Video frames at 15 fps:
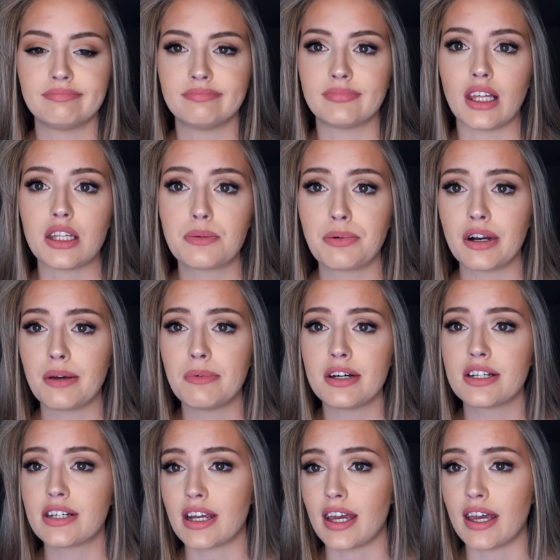that's pretty
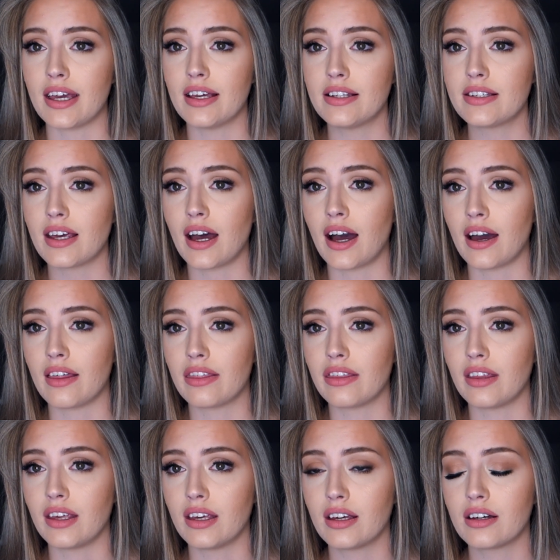much it, I
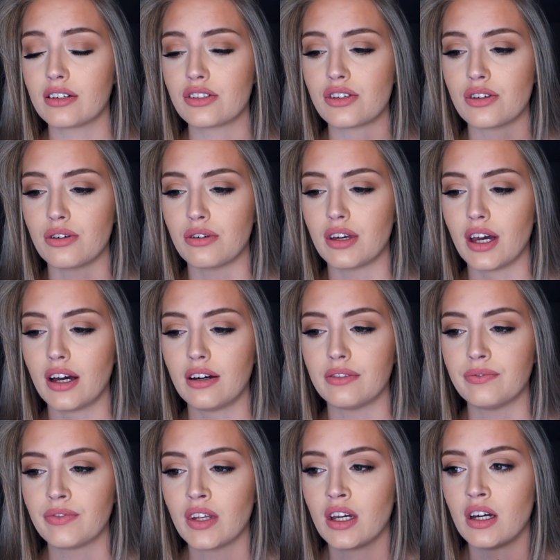think. So yeah,
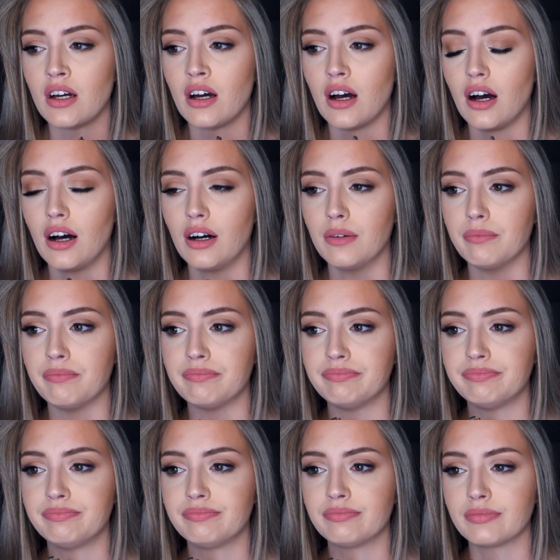
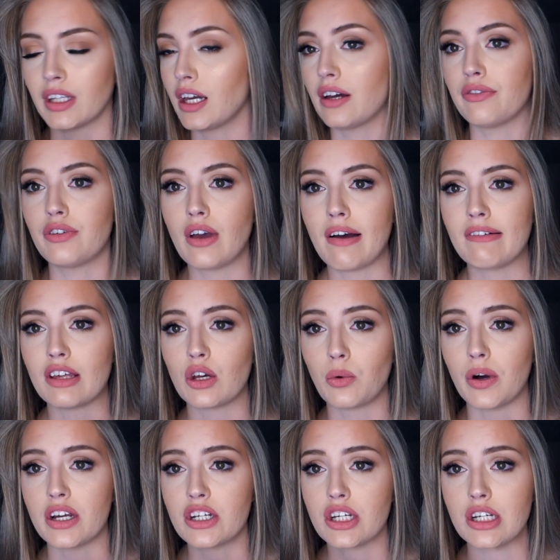yeah, if you have any
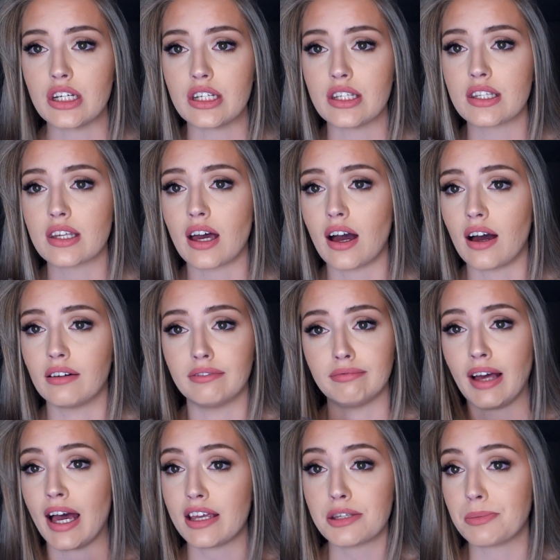questions,
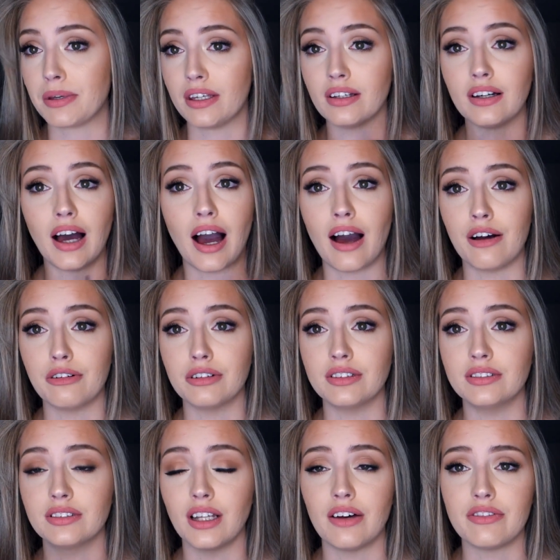ask me. I
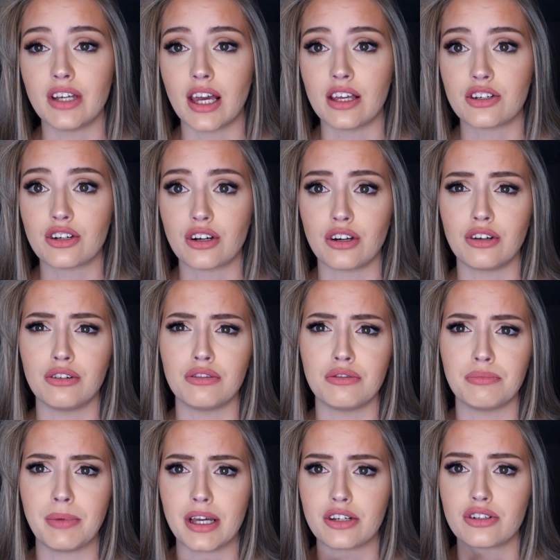would love to answer you,
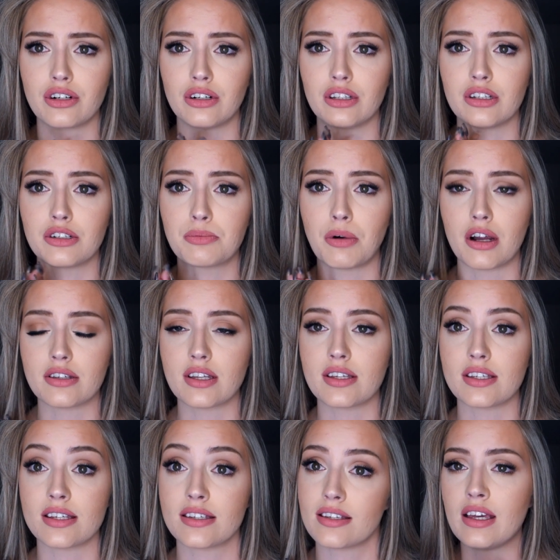make sure this
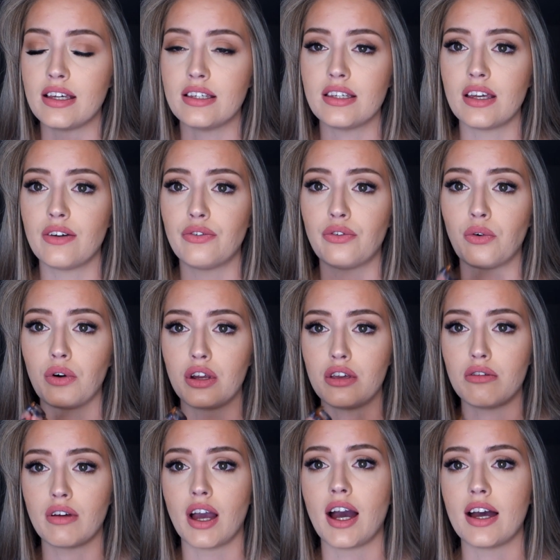process is easy for
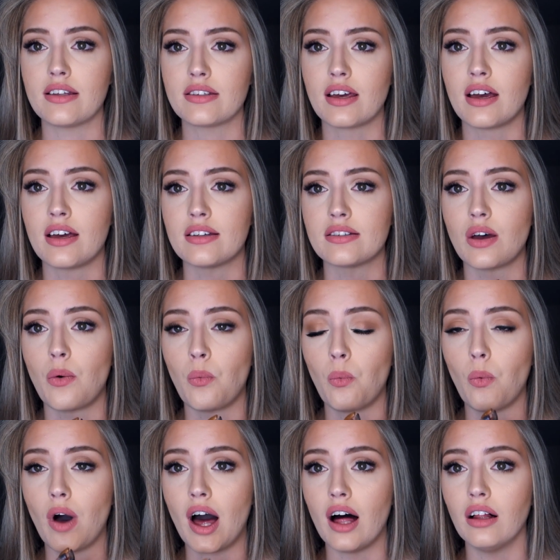you guys as
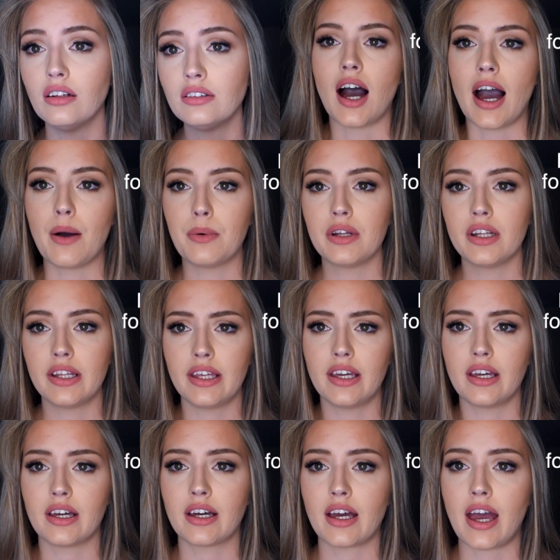well. I will
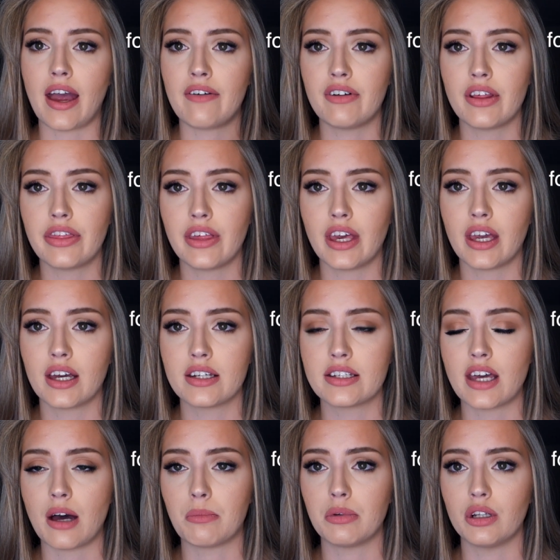link everything
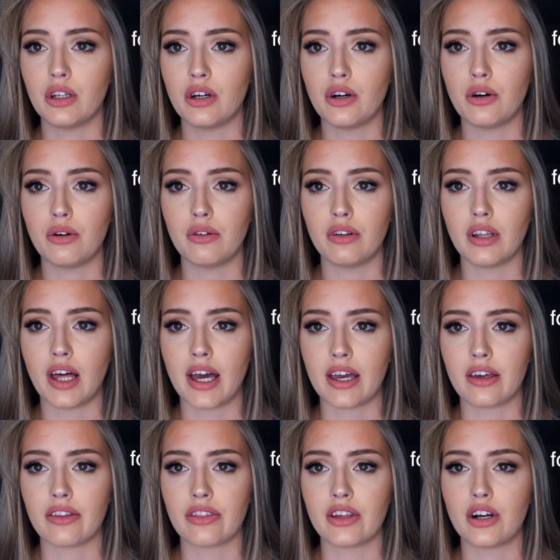down below,
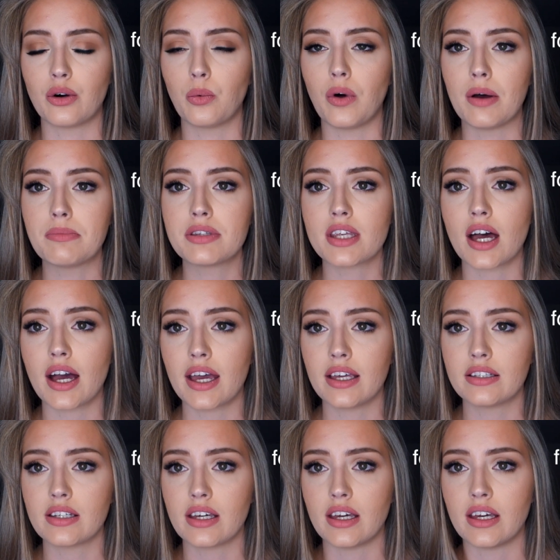like their
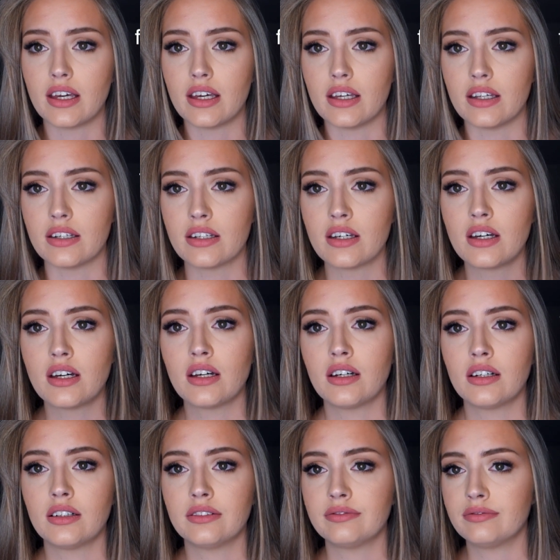website and
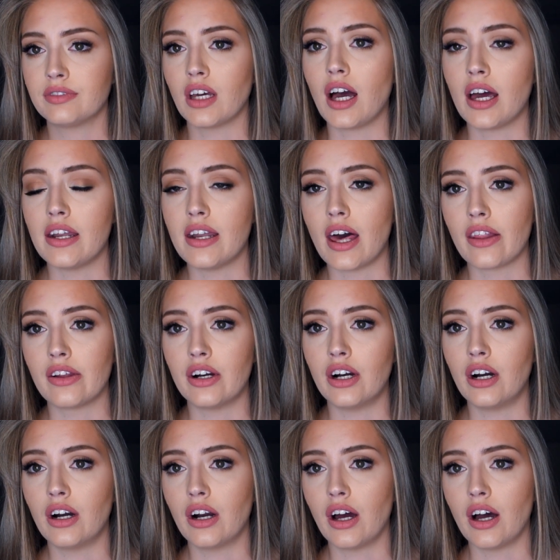
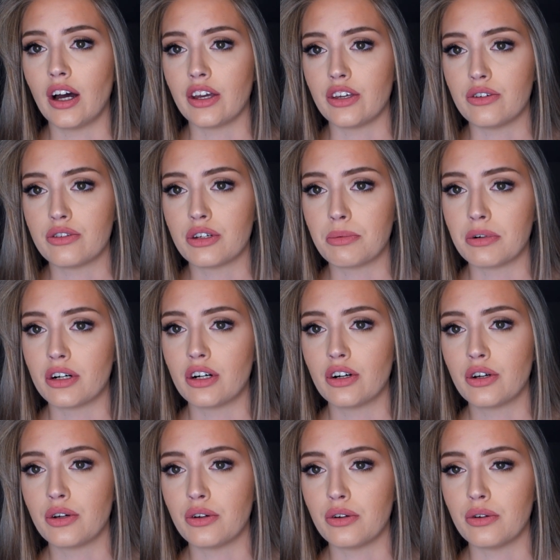another YouTuber
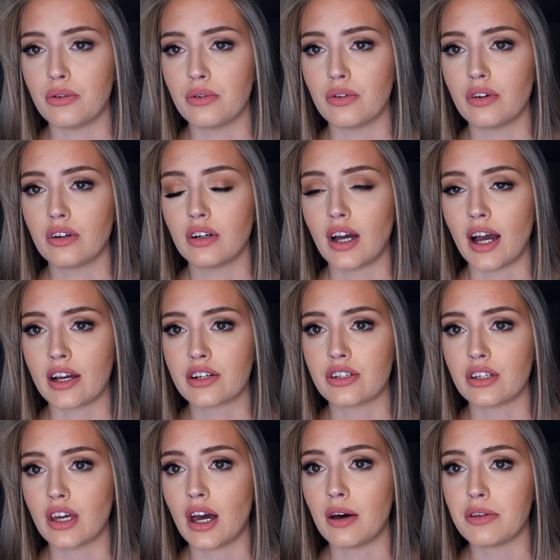who
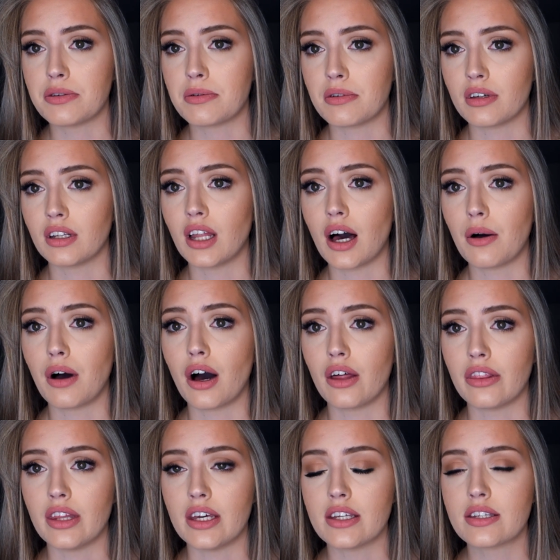actually helped me a lot
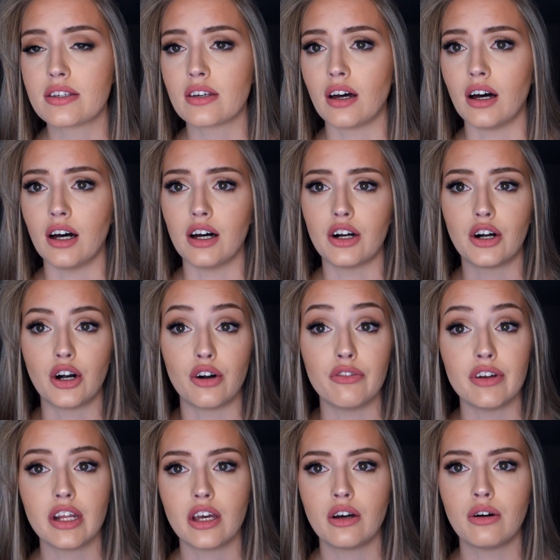on this, her
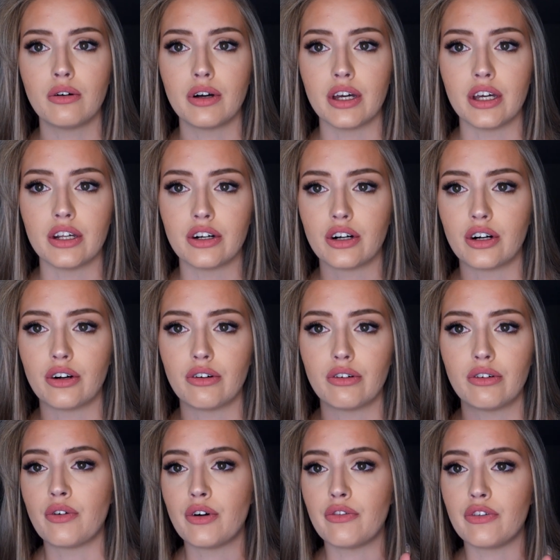video and her
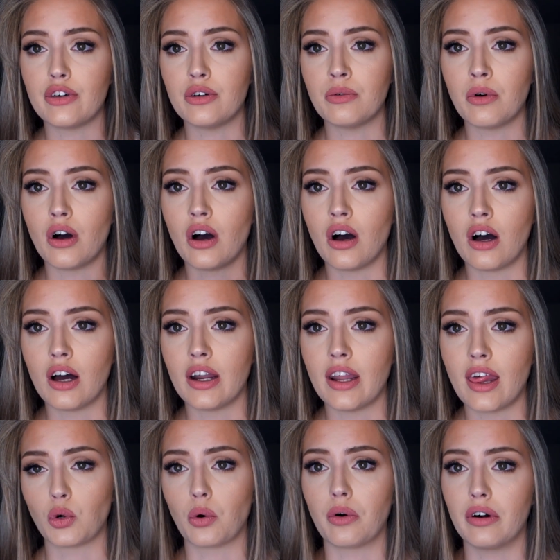review on
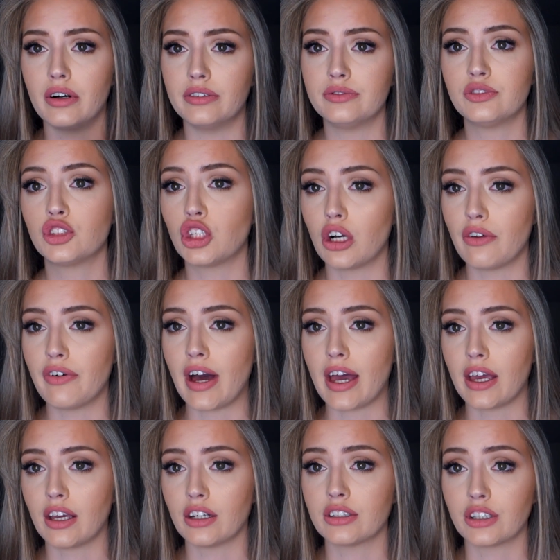or
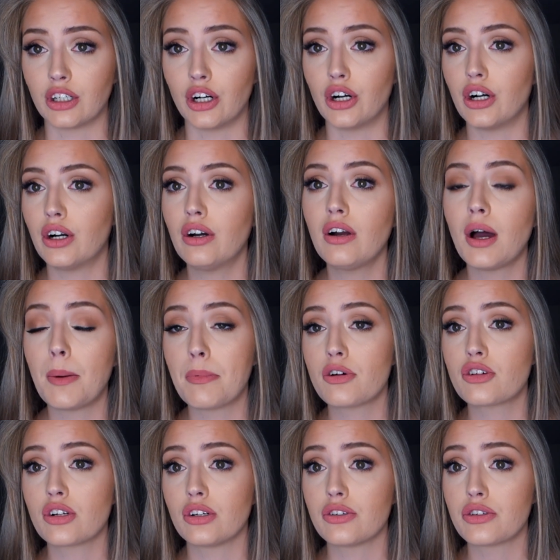certifying her
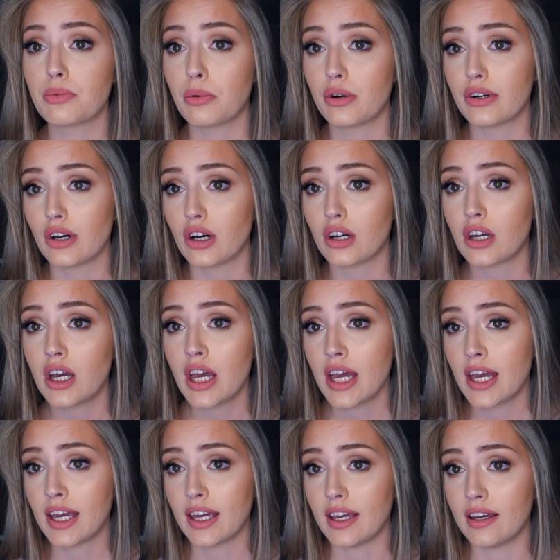emotional support dog
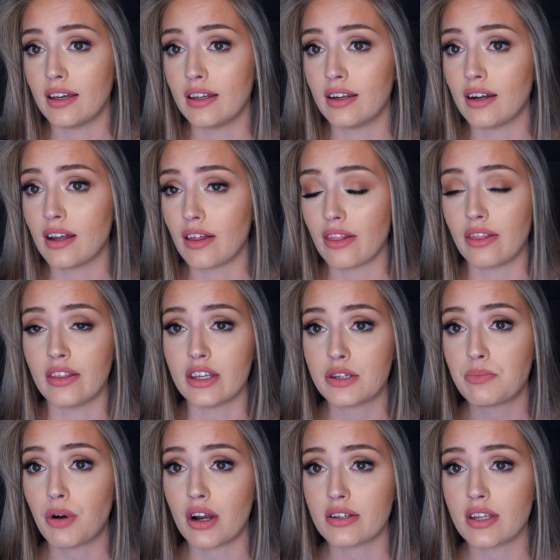and this
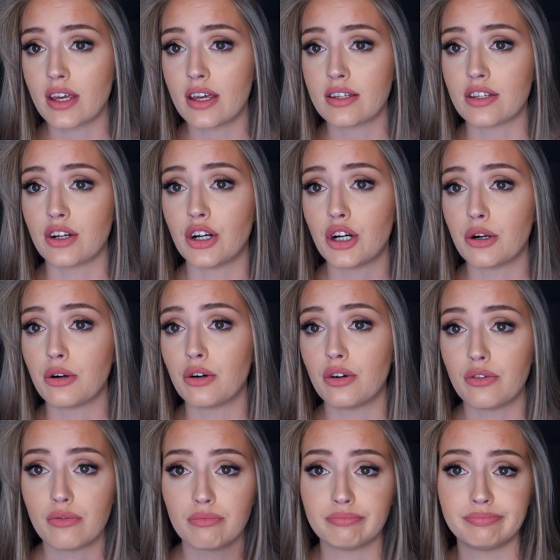process and her